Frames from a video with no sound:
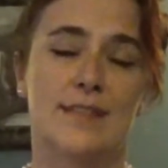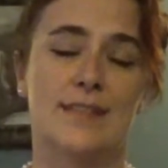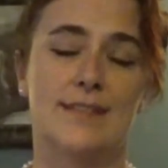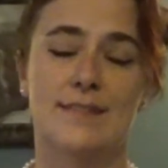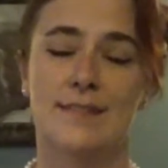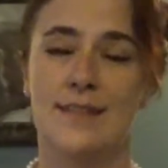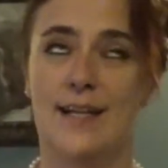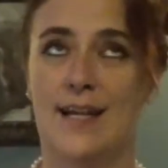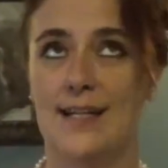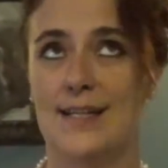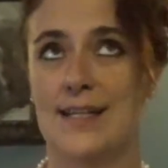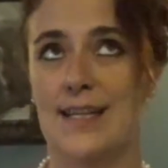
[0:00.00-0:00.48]

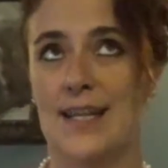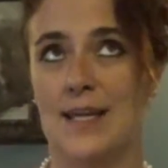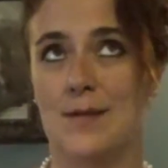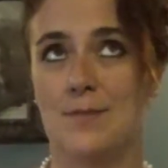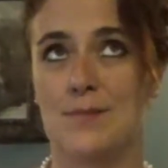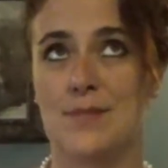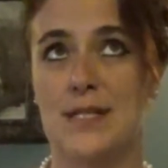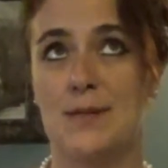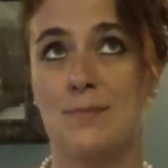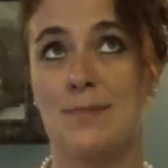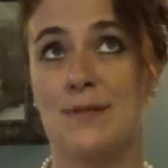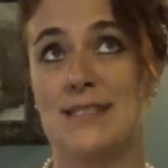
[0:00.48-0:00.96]
not K
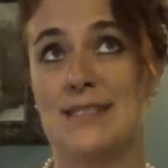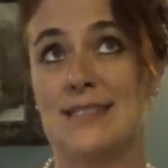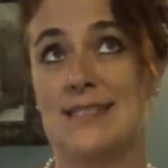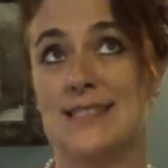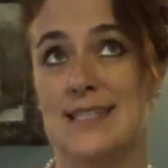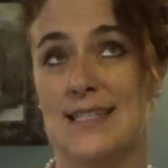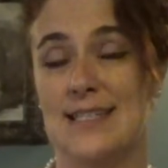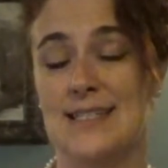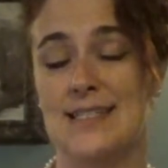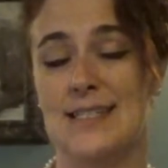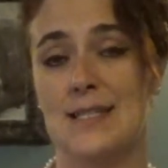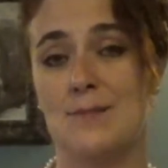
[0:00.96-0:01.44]
M T, but
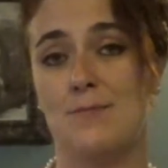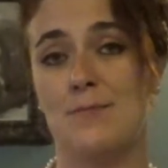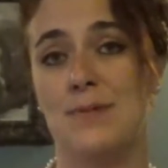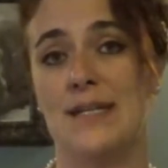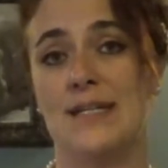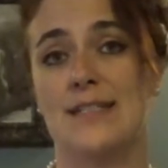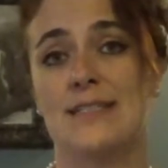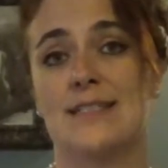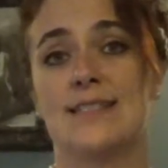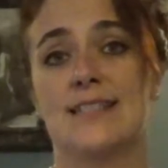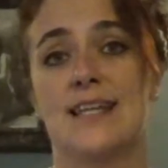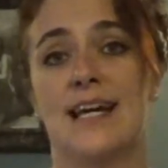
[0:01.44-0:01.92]
C C
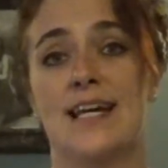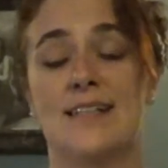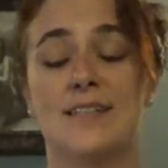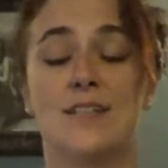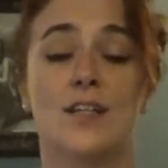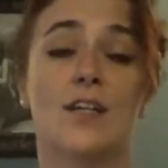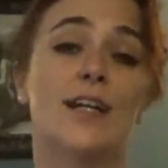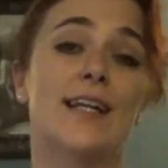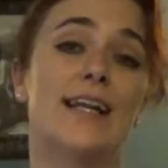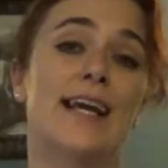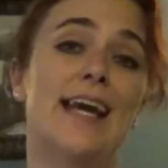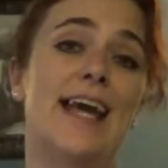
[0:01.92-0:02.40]
P decides
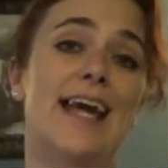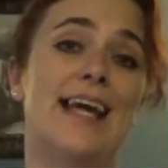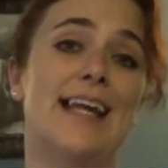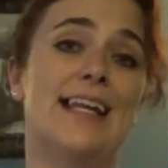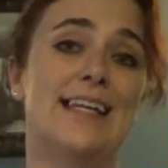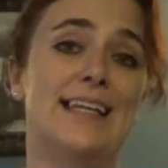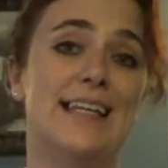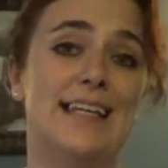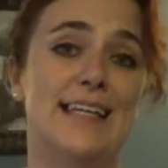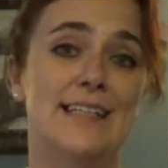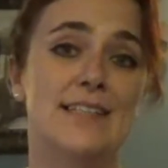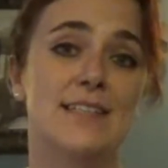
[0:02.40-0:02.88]
they're going to
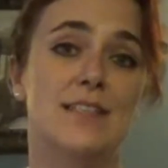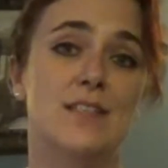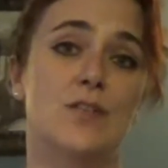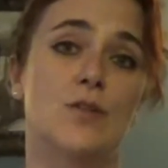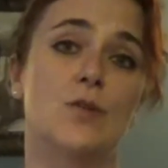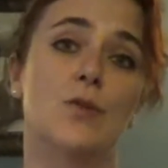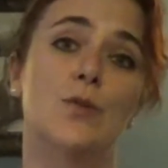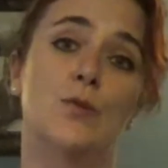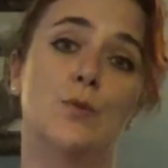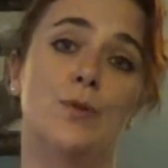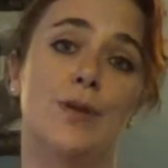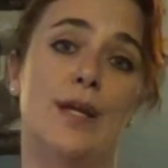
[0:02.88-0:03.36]
head east to
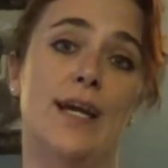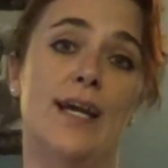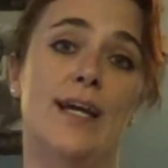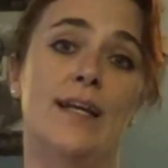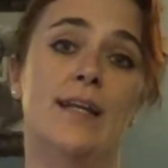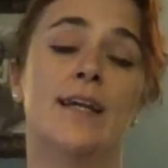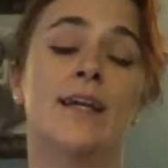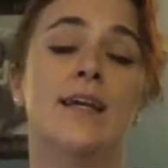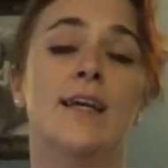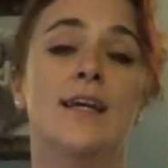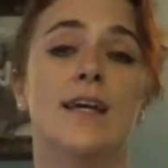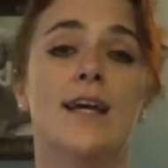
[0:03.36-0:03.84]

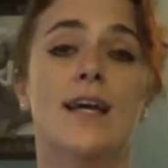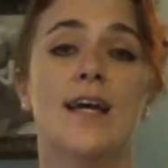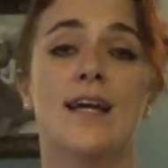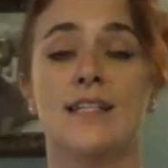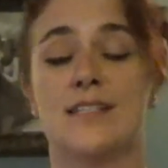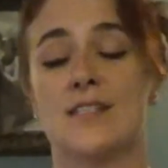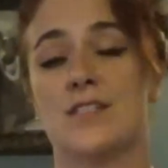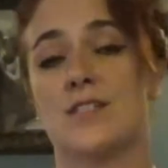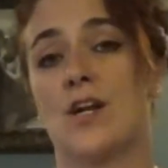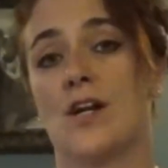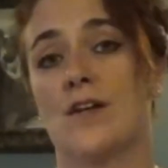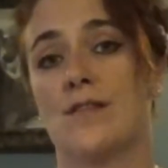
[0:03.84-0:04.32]
Hunan
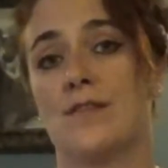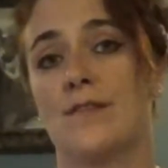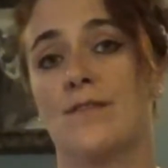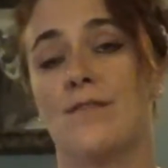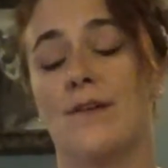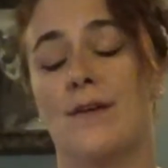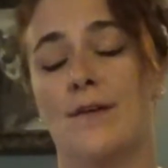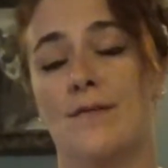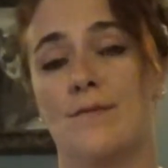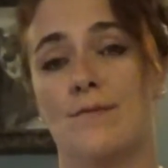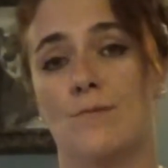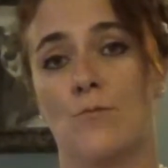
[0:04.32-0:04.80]
and start
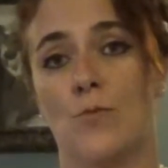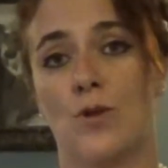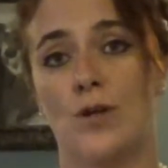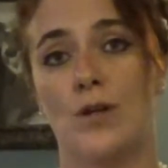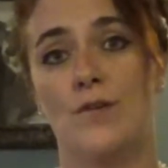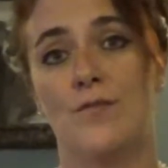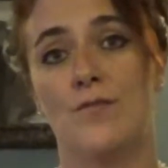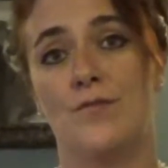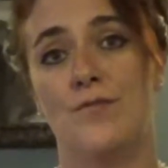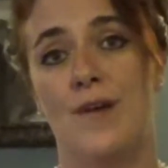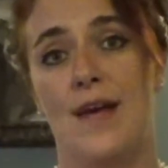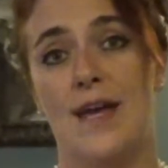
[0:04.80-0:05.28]
the
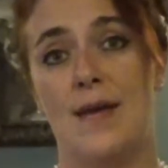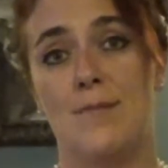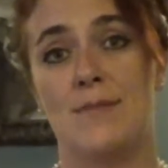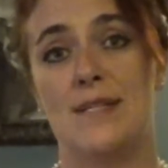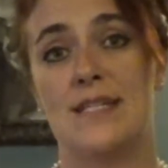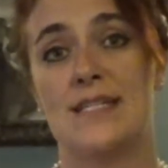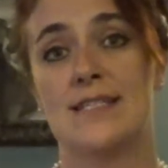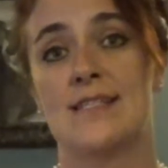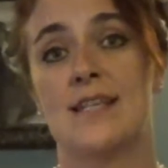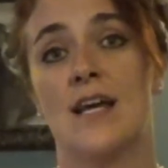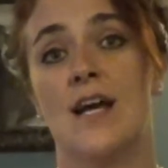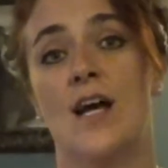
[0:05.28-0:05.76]

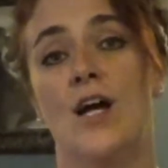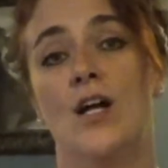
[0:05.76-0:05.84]
world-famous